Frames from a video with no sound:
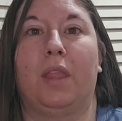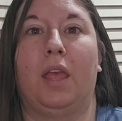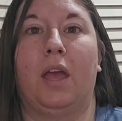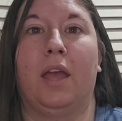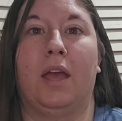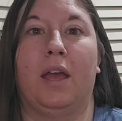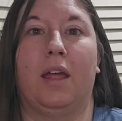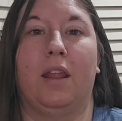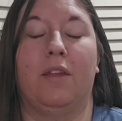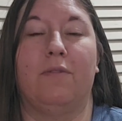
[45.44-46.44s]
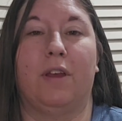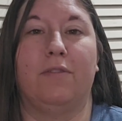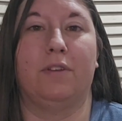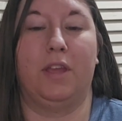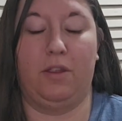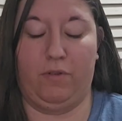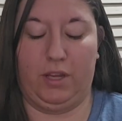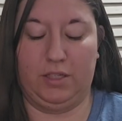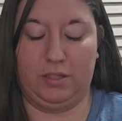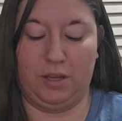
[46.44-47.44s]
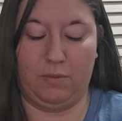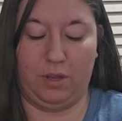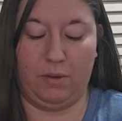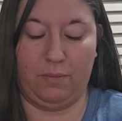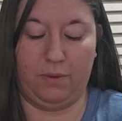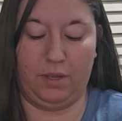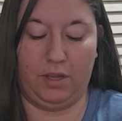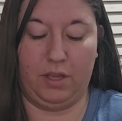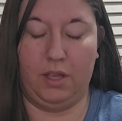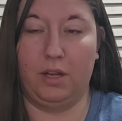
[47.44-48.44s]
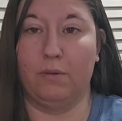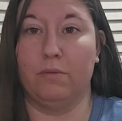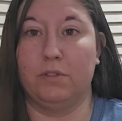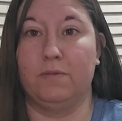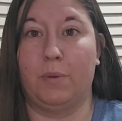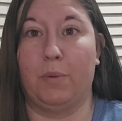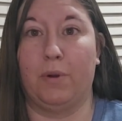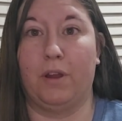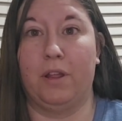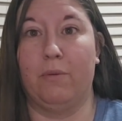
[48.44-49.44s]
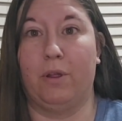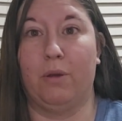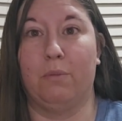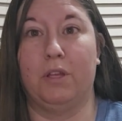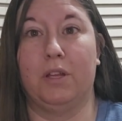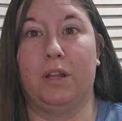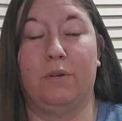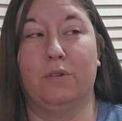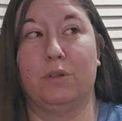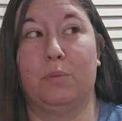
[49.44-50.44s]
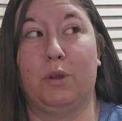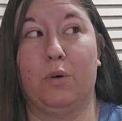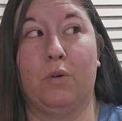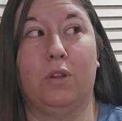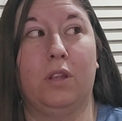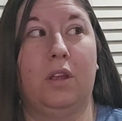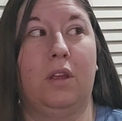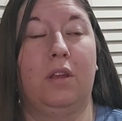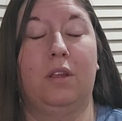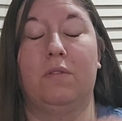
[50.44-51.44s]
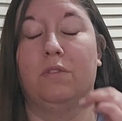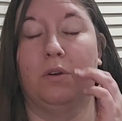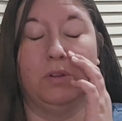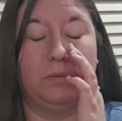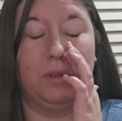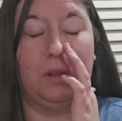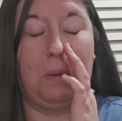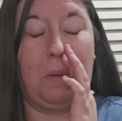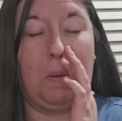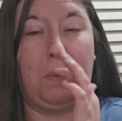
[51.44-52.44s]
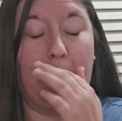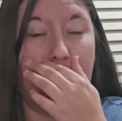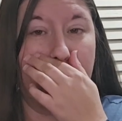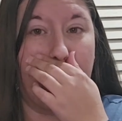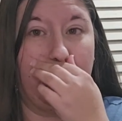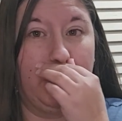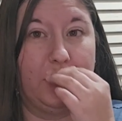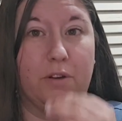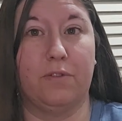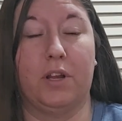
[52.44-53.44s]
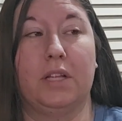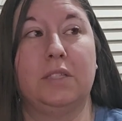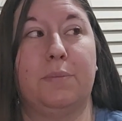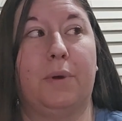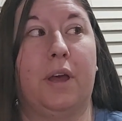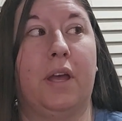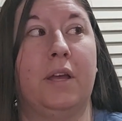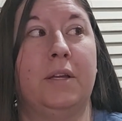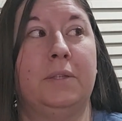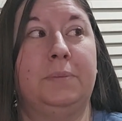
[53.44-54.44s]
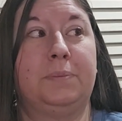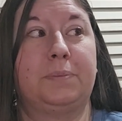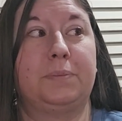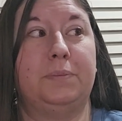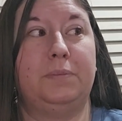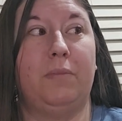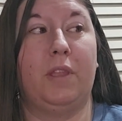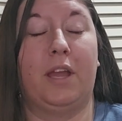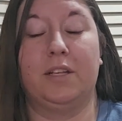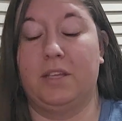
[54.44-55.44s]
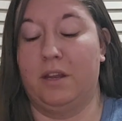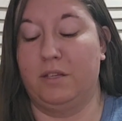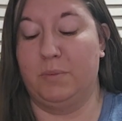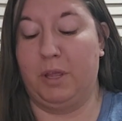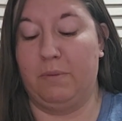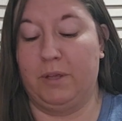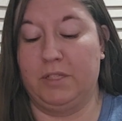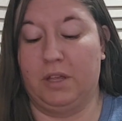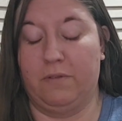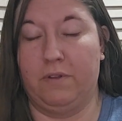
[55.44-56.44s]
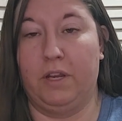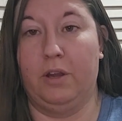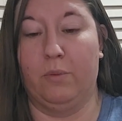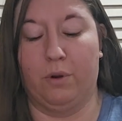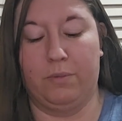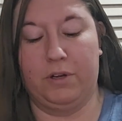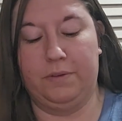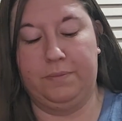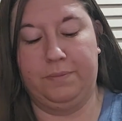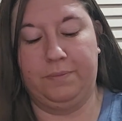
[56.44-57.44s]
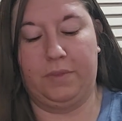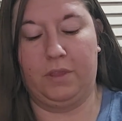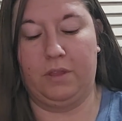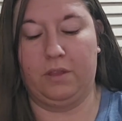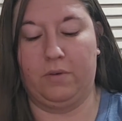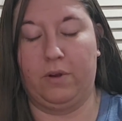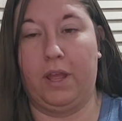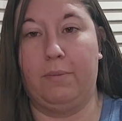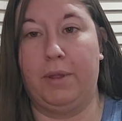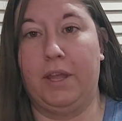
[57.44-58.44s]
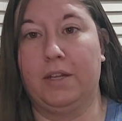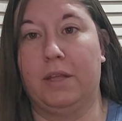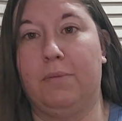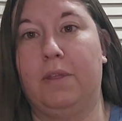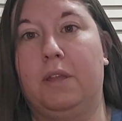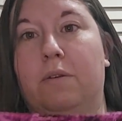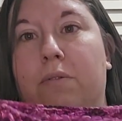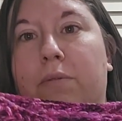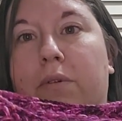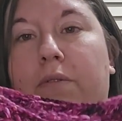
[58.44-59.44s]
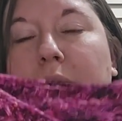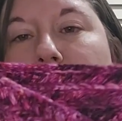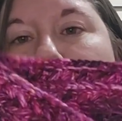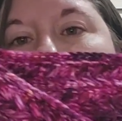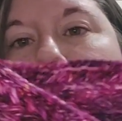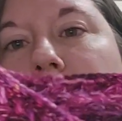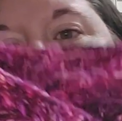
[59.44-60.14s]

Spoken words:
I had a 5K race coming up, and it's February in Wyoming, and I knew it was going to be cold, even though it's been a pretty mild winter for us. But I decided to make myself an ear warmer or headband type thing, whatever you want to call it.